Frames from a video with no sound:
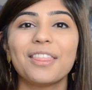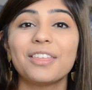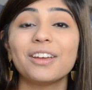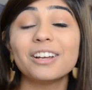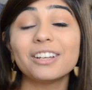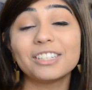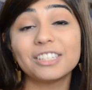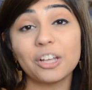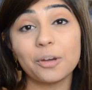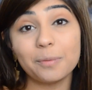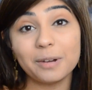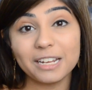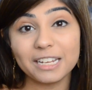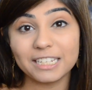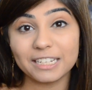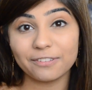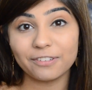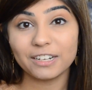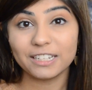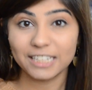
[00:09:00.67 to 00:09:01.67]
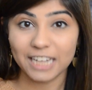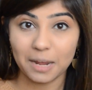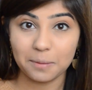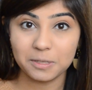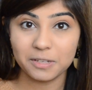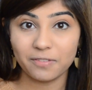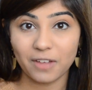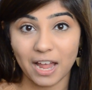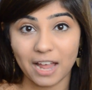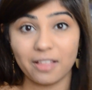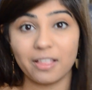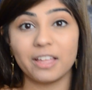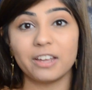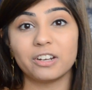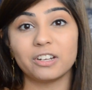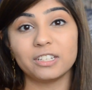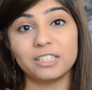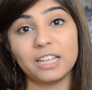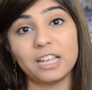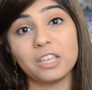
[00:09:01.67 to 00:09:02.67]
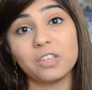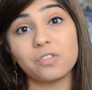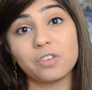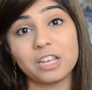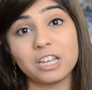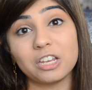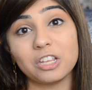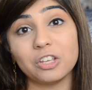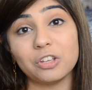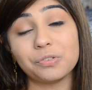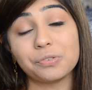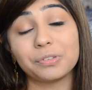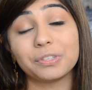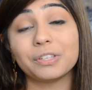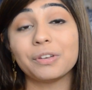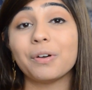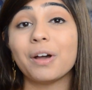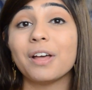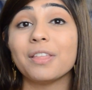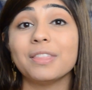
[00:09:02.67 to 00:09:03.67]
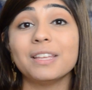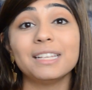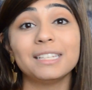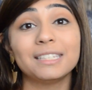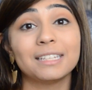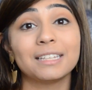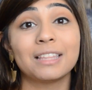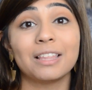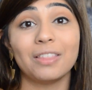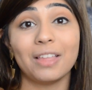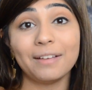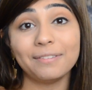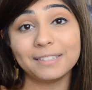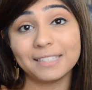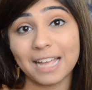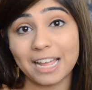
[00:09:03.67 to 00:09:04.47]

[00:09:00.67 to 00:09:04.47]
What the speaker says: There are so many different types of eyeliners that you can use. So on the left